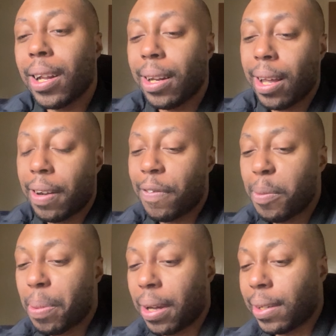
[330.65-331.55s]
a lot of you
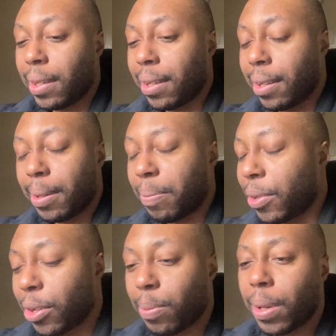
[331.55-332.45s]
Pisces, uh,
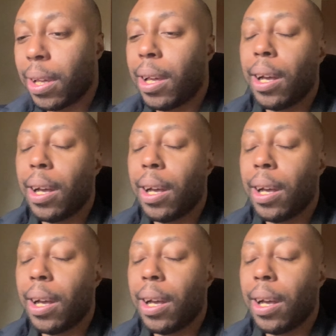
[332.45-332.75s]
excuse me,